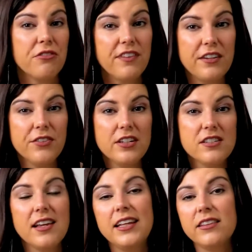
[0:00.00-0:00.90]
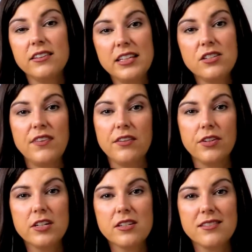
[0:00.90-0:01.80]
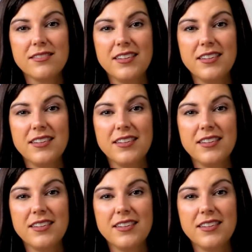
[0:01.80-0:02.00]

favorites and the least favorites.